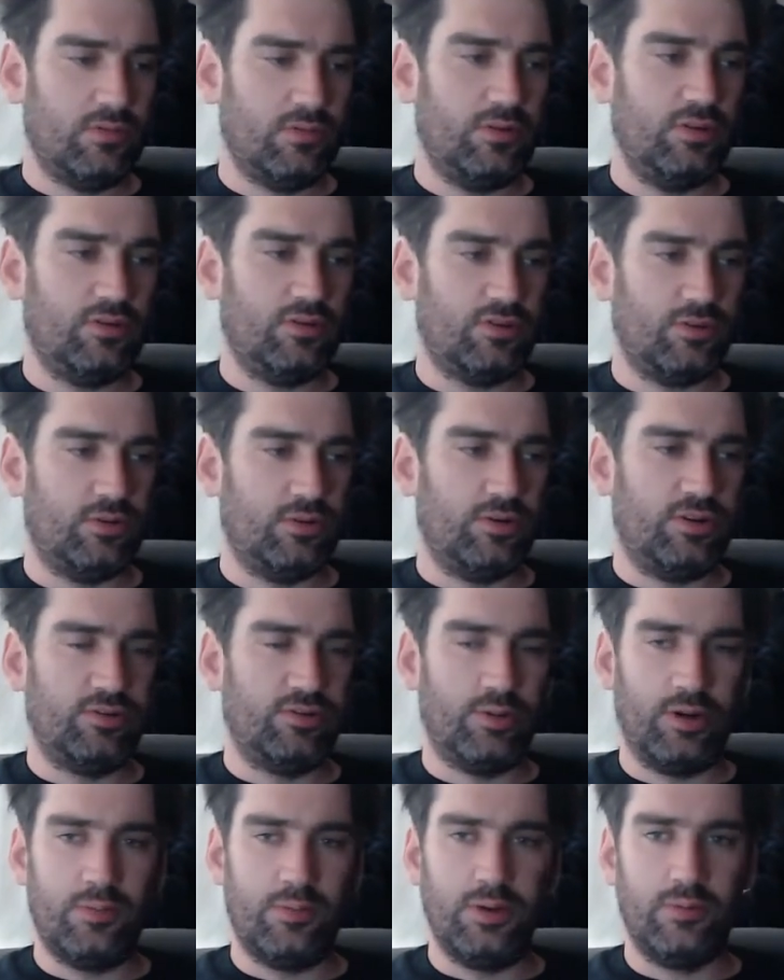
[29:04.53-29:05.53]
stories
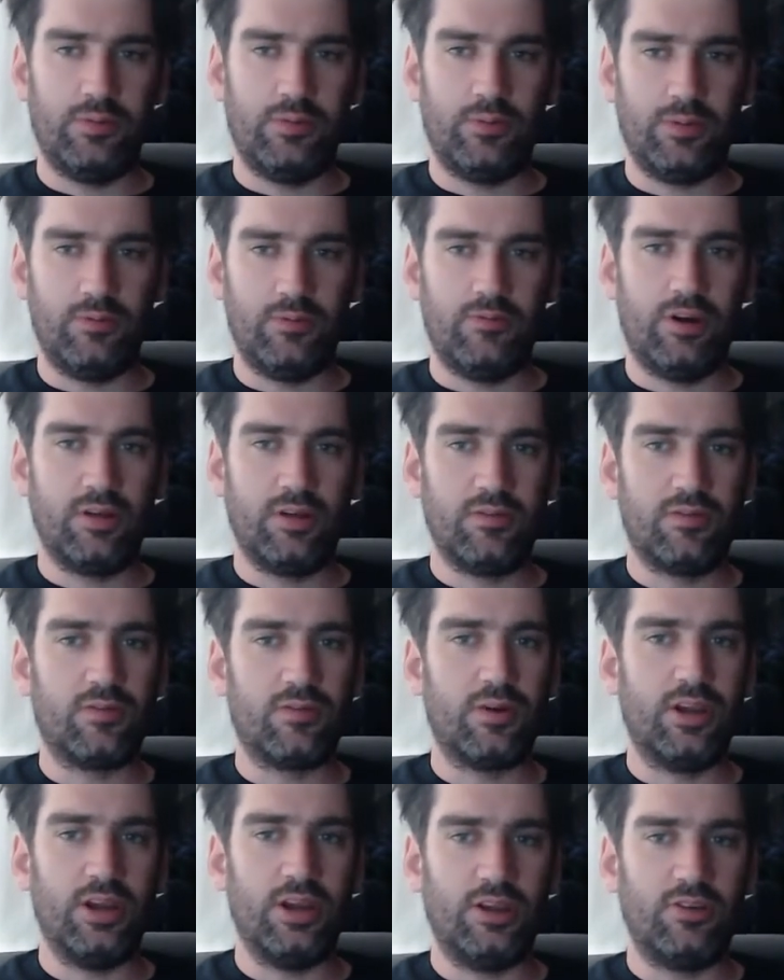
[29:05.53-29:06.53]
where people have been running
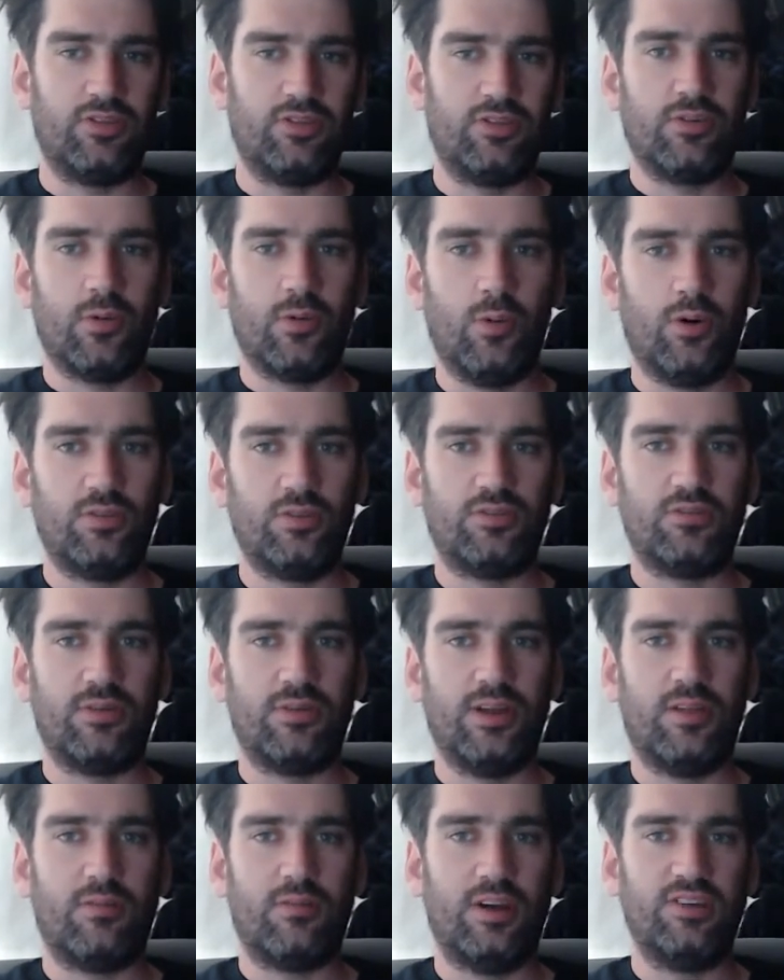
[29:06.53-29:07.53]
3-inch quads
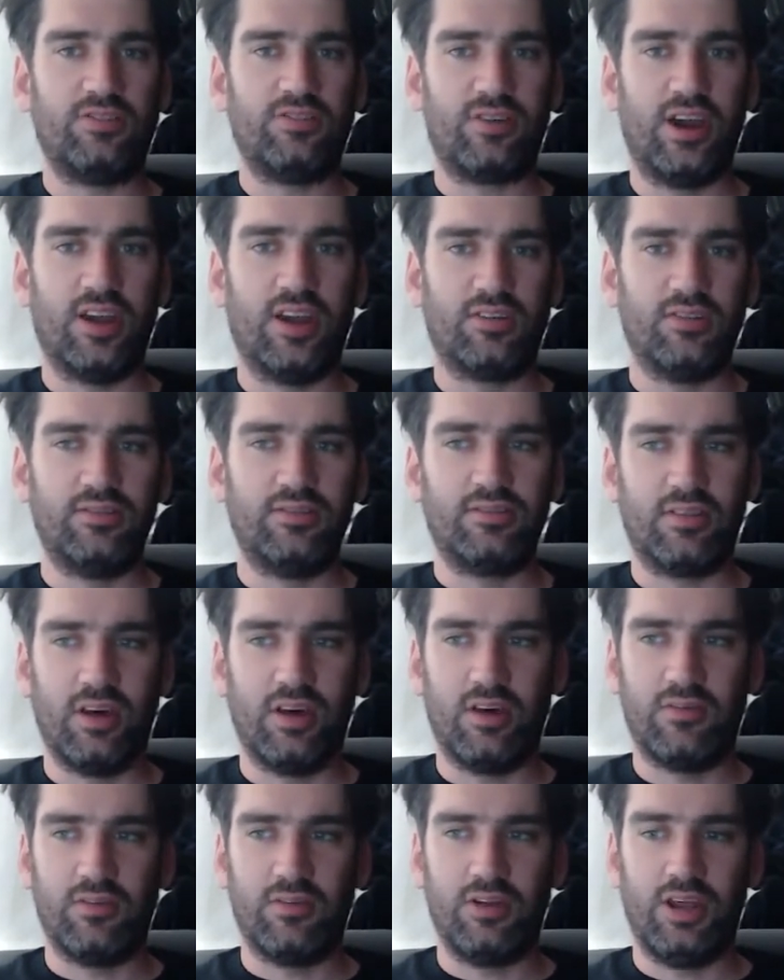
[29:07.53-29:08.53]
around the racetracks and
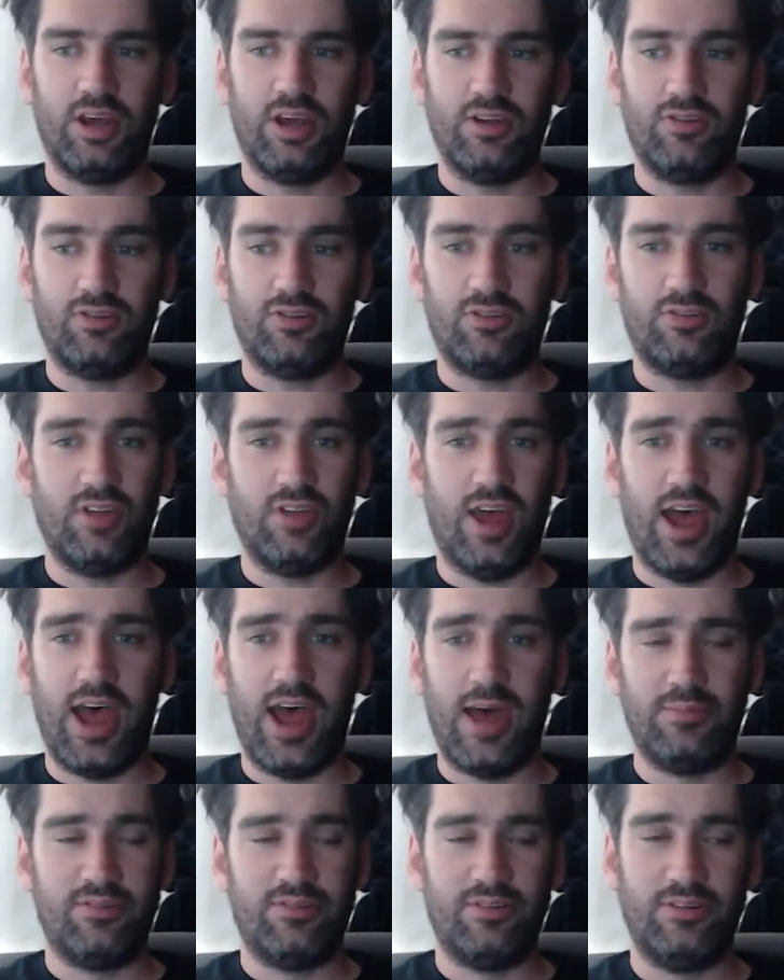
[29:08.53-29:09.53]
stuff, and they're just
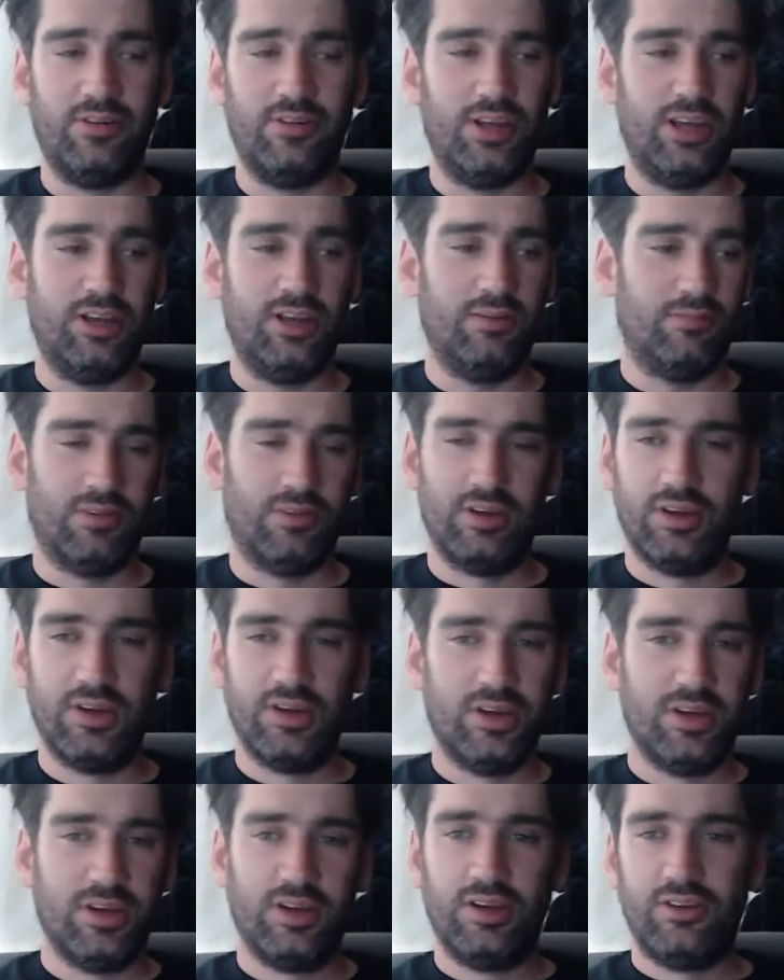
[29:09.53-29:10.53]
absolutely
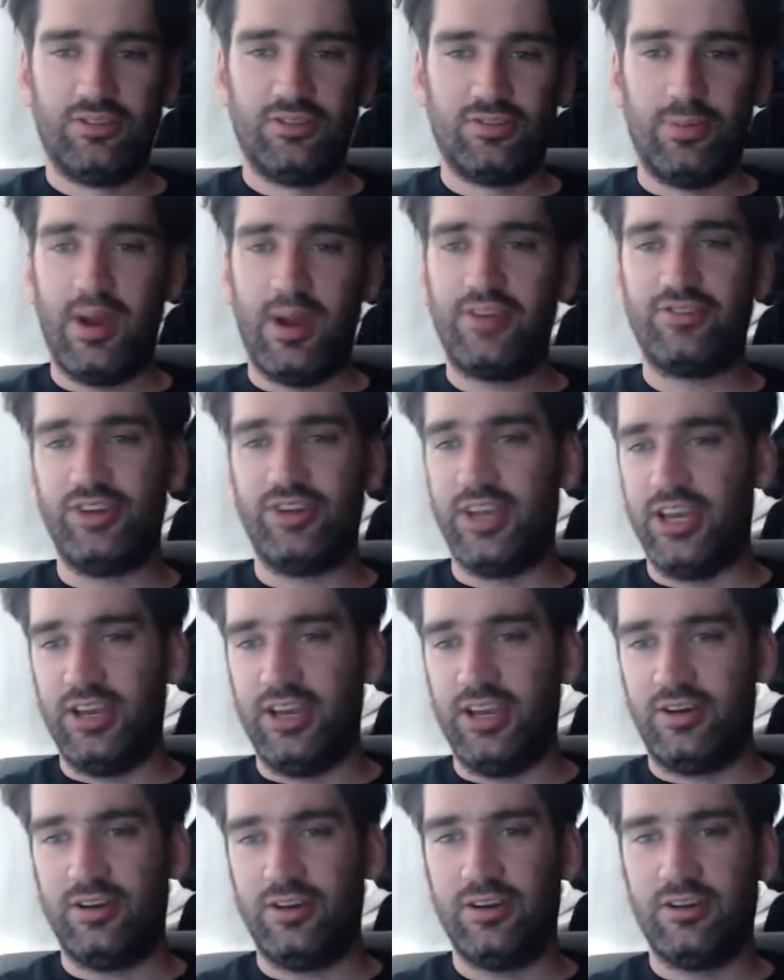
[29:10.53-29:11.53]
smashing
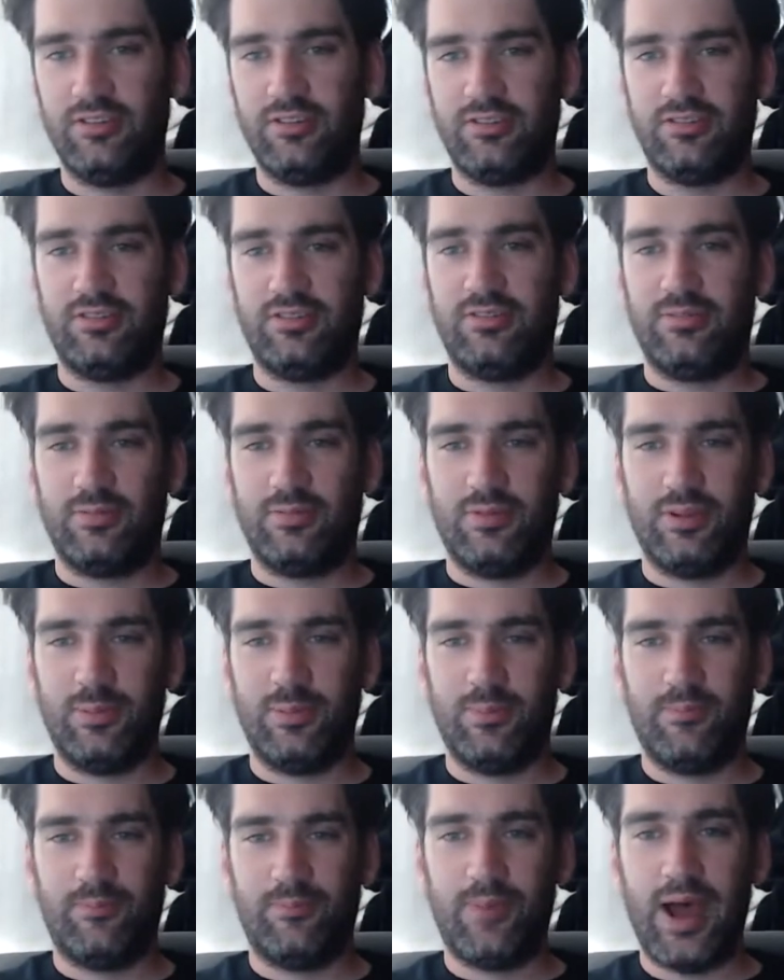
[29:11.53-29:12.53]
it, because
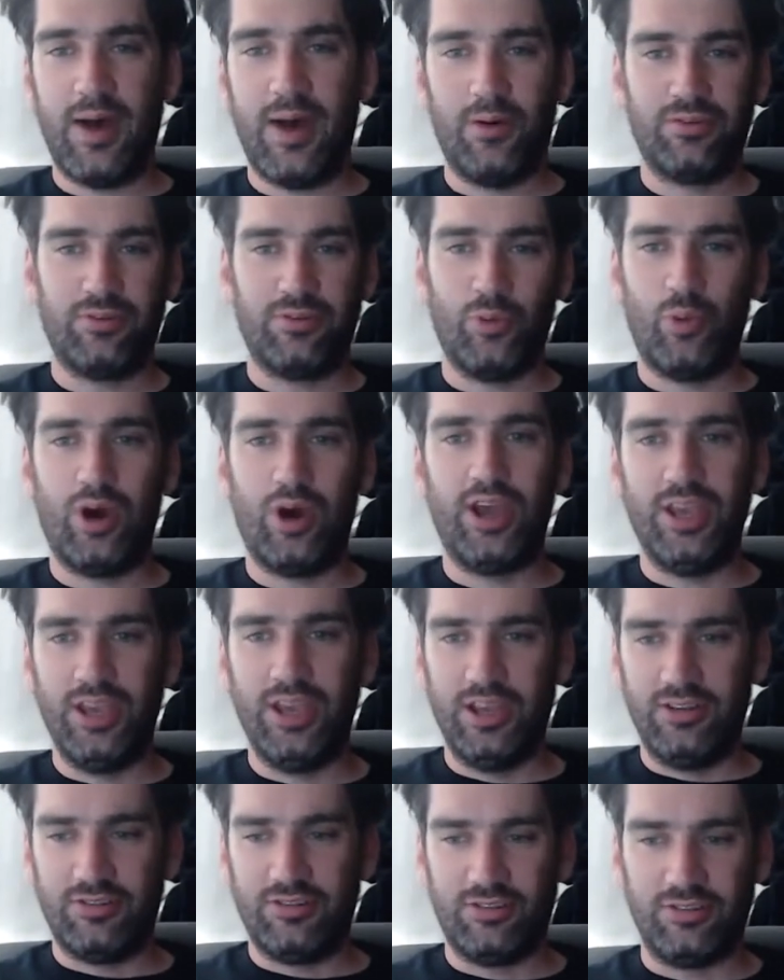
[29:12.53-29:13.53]
the power to weight
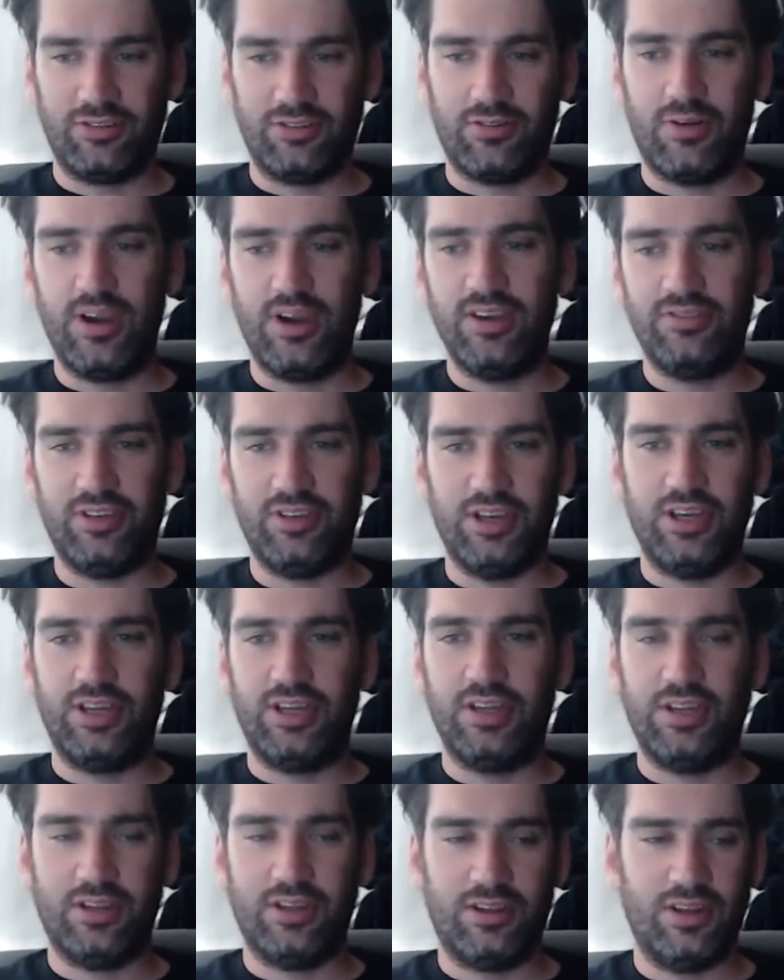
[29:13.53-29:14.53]
is just crazy
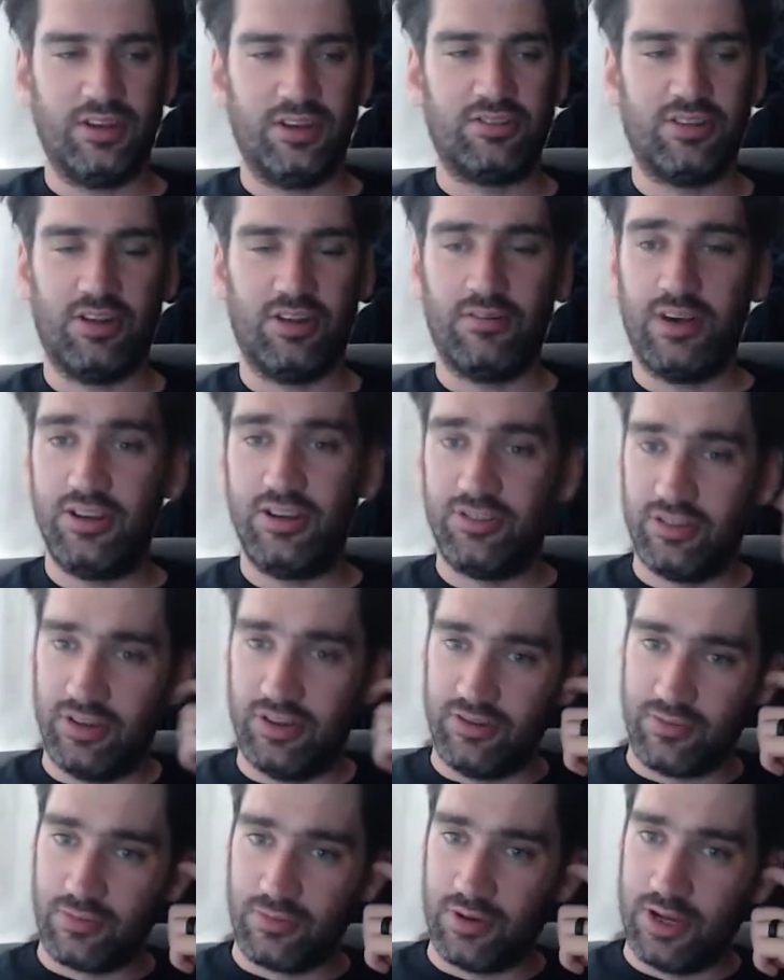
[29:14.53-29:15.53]
and the acceleration
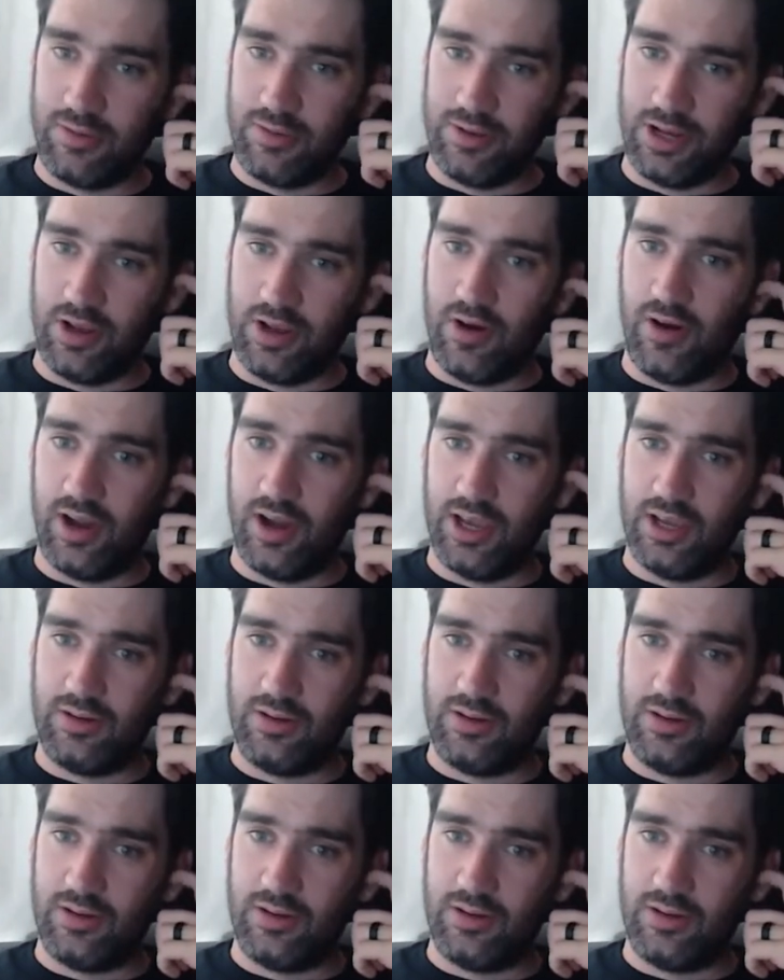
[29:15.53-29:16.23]
is really, really high.